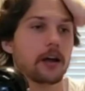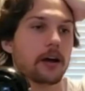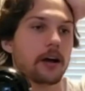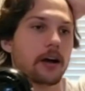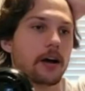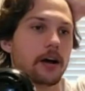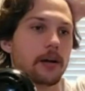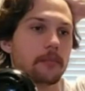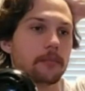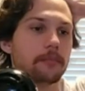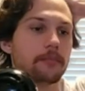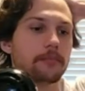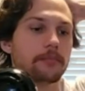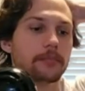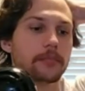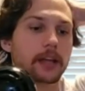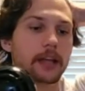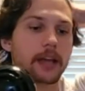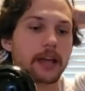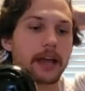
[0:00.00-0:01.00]
And
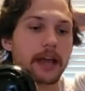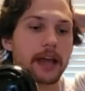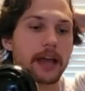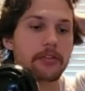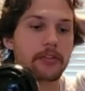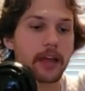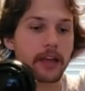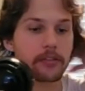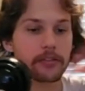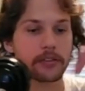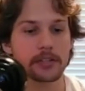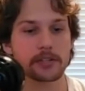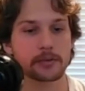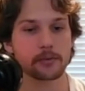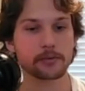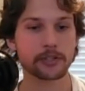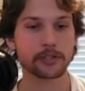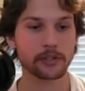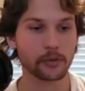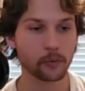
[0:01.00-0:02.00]
this
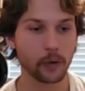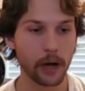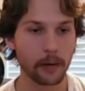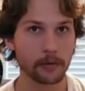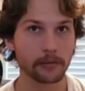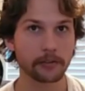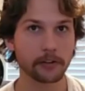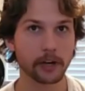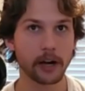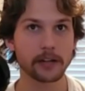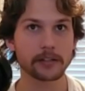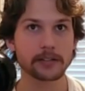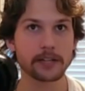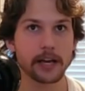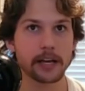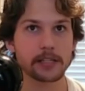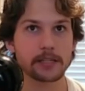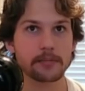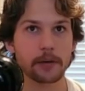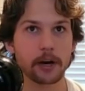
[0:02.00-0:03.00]
was the web of
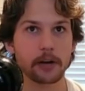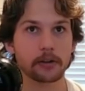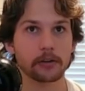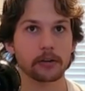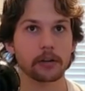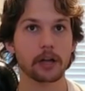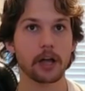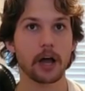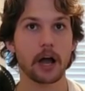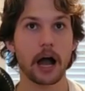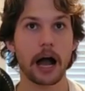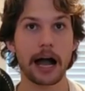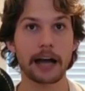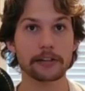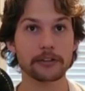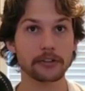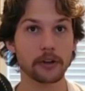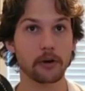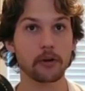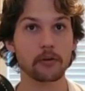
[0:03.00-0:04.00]
contacts model. I
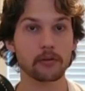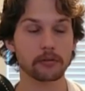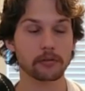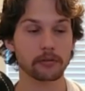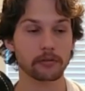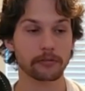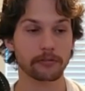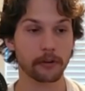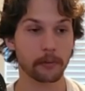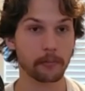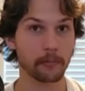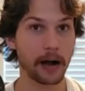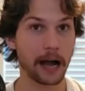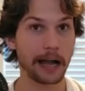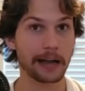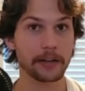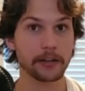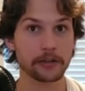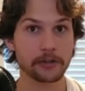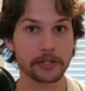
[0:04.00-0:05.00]
don't, from
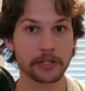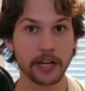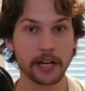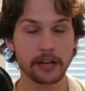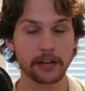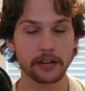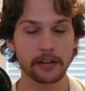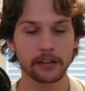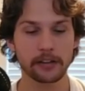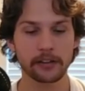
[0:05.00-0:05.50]
my understanding,